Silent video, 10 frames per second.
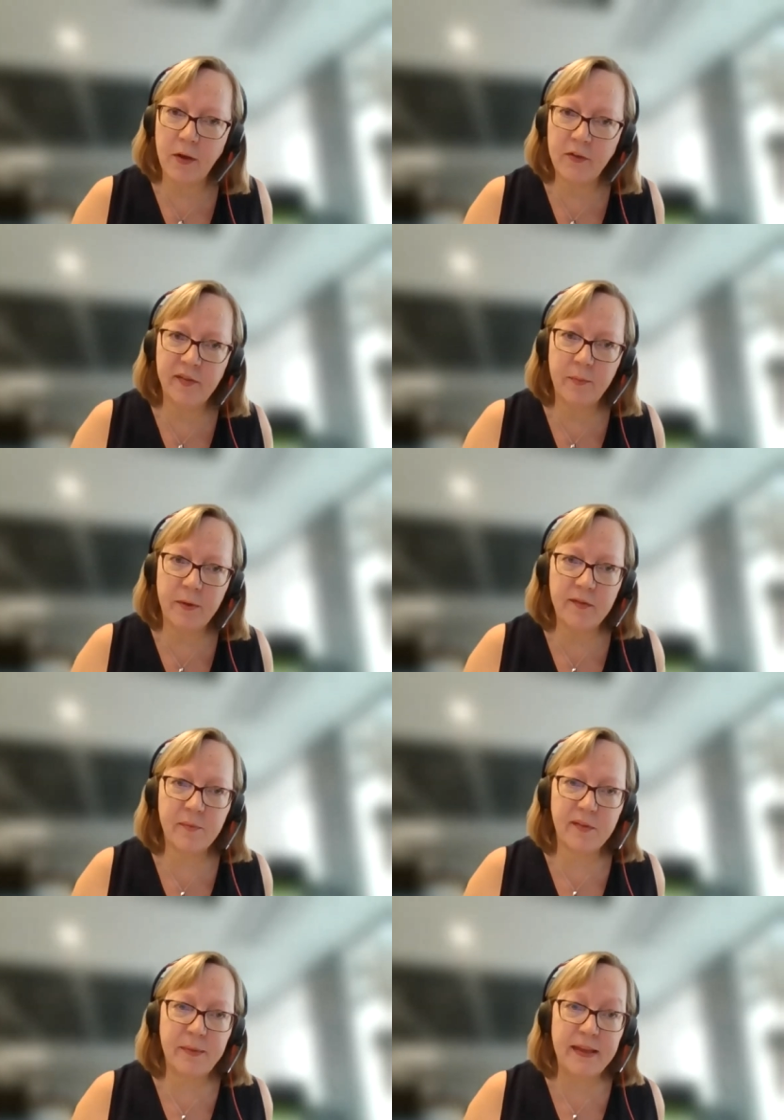participants
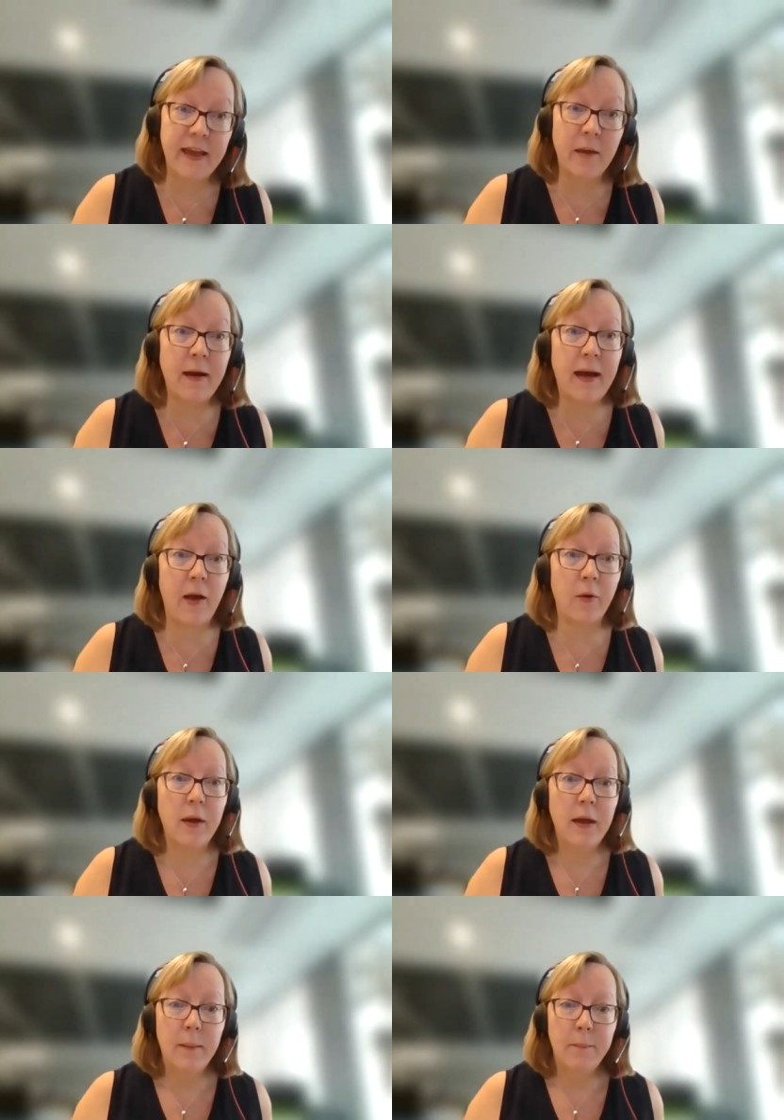yeah. were speaking about how
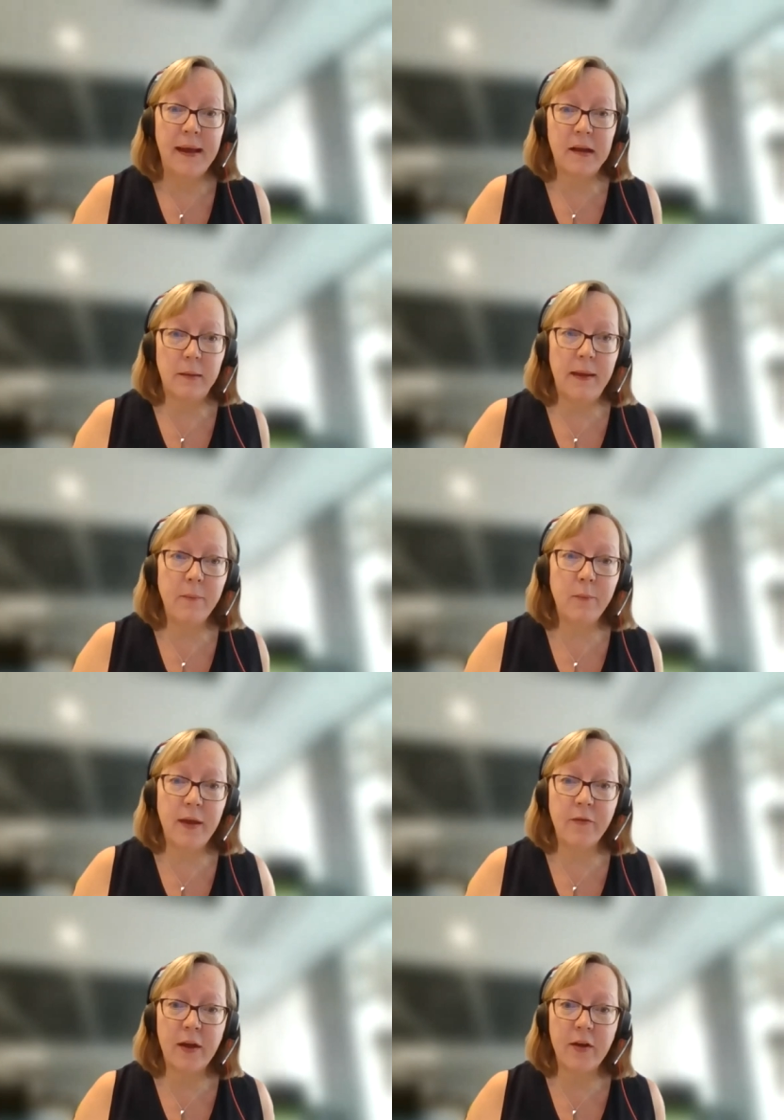battle
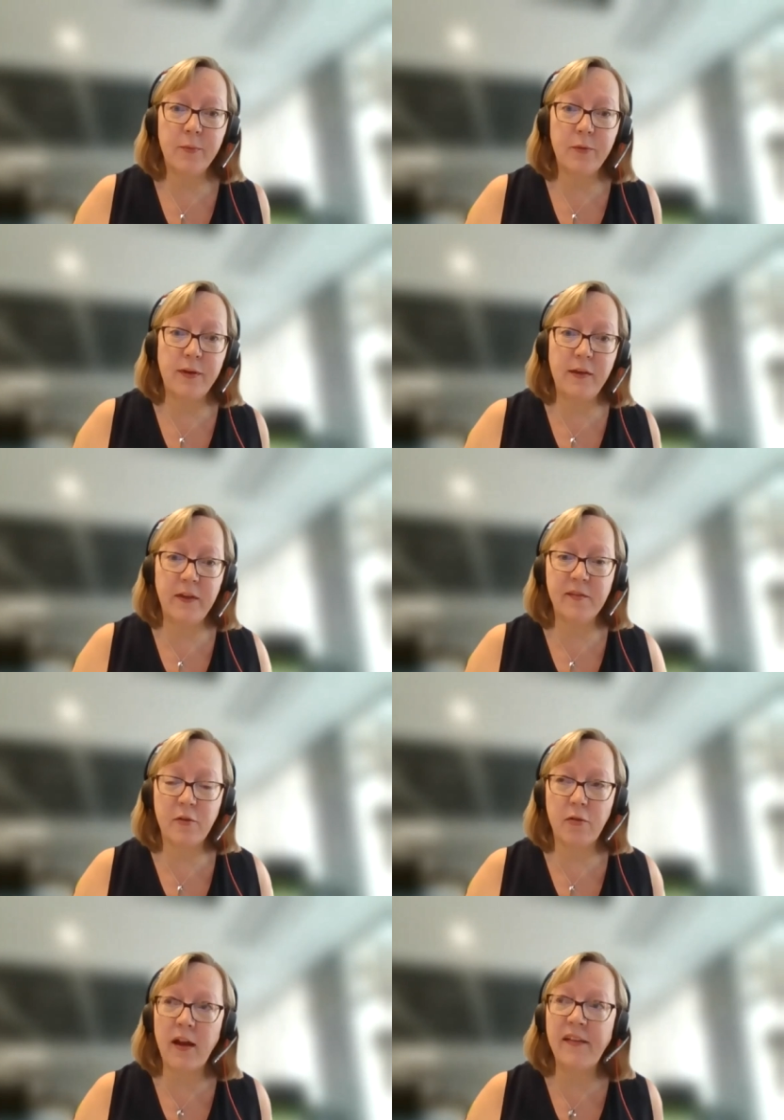memory of kind of previous
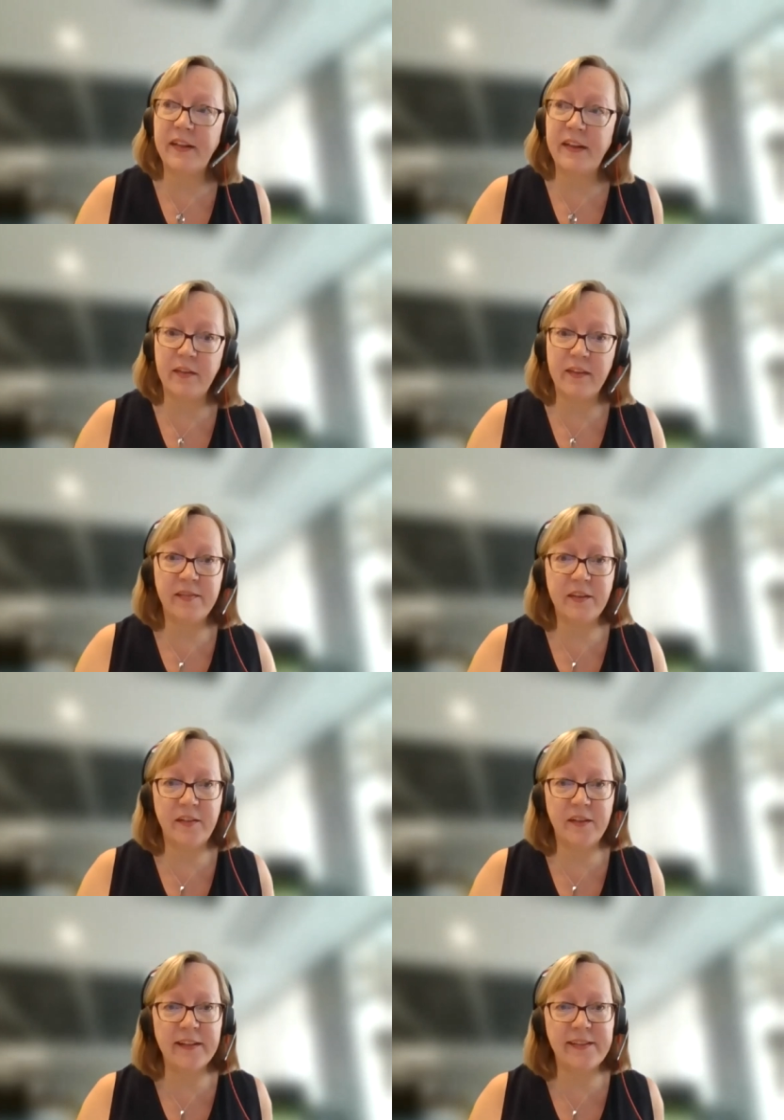crises in their
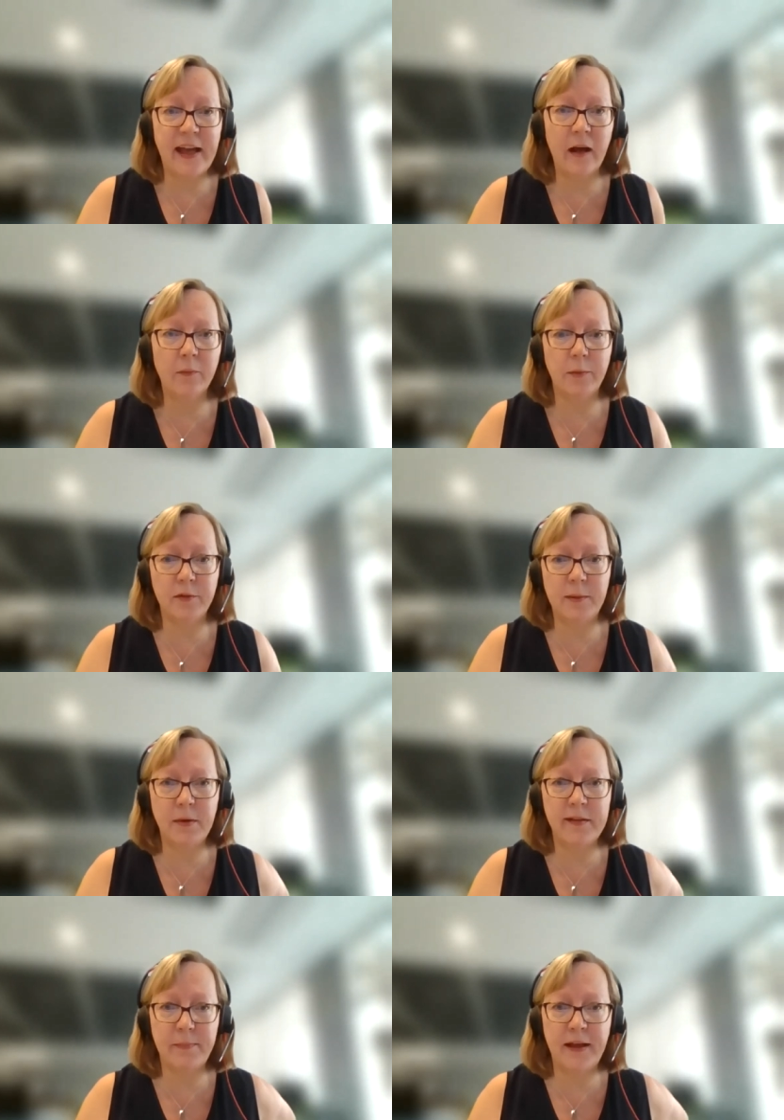cities had actually helped them to be
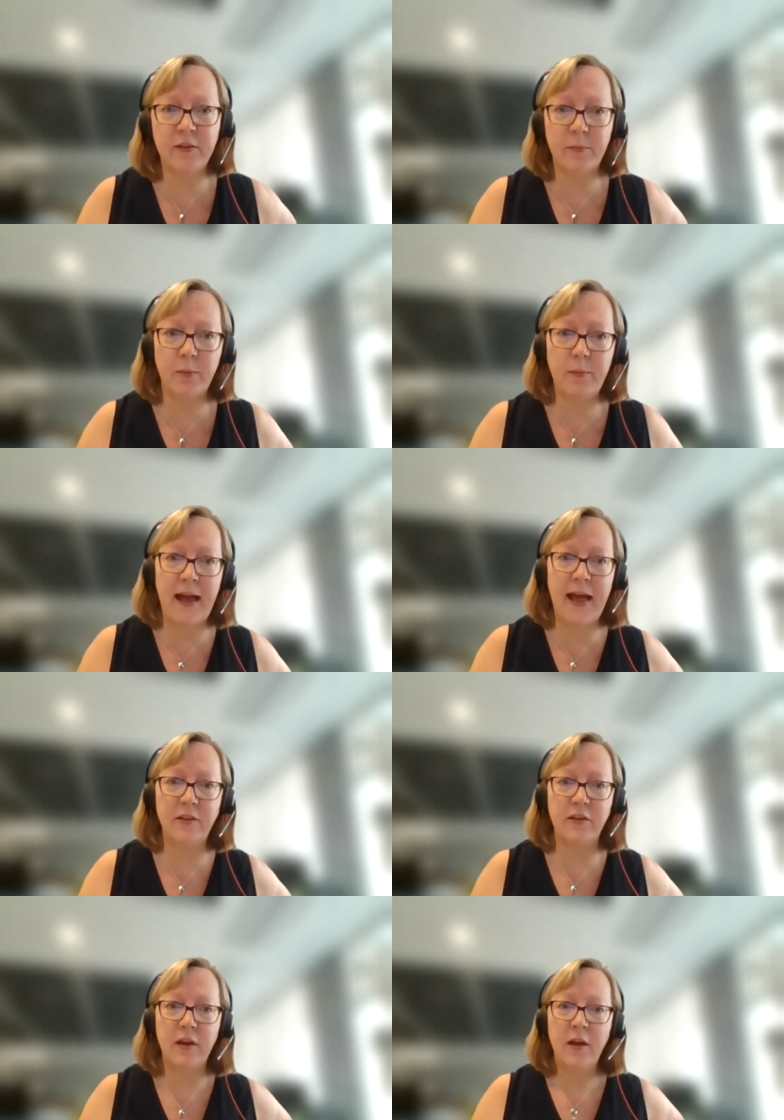much better
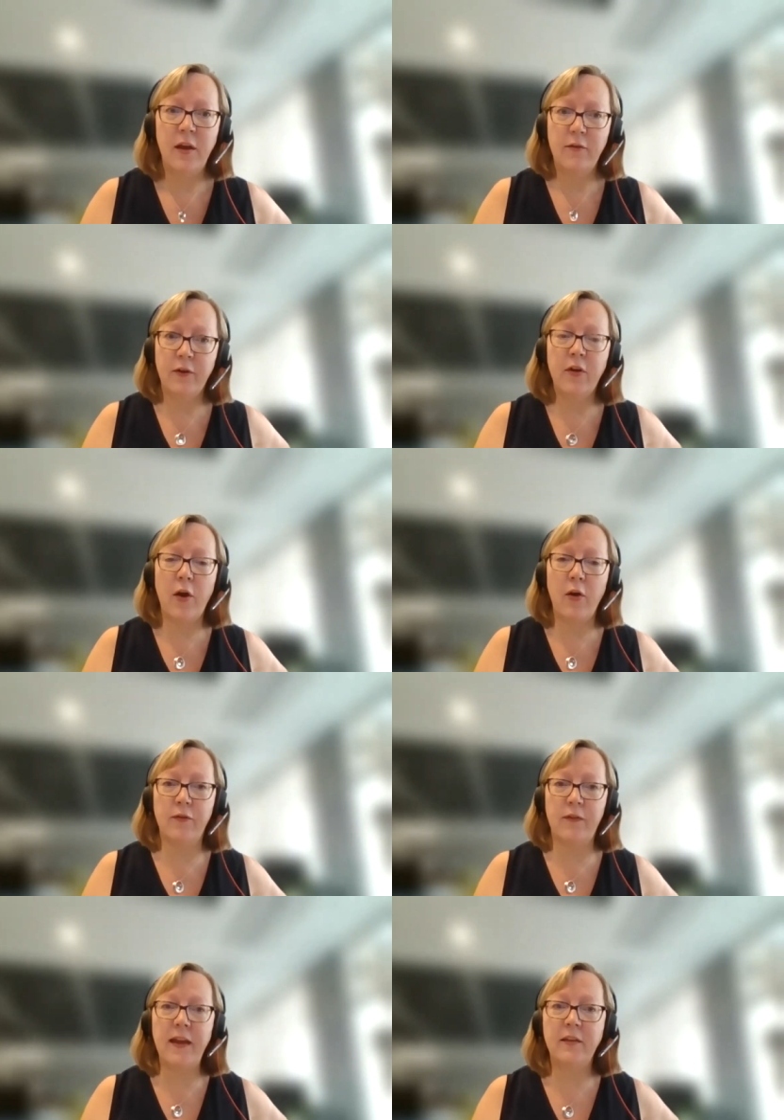prepared for
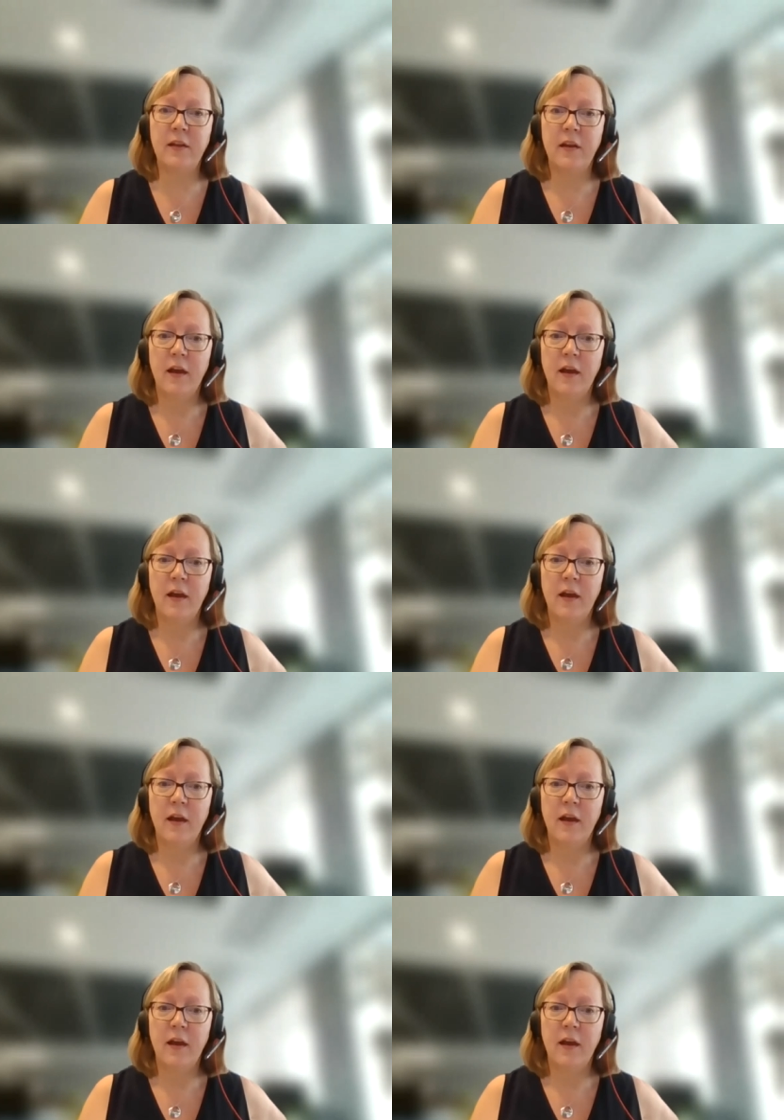COVID.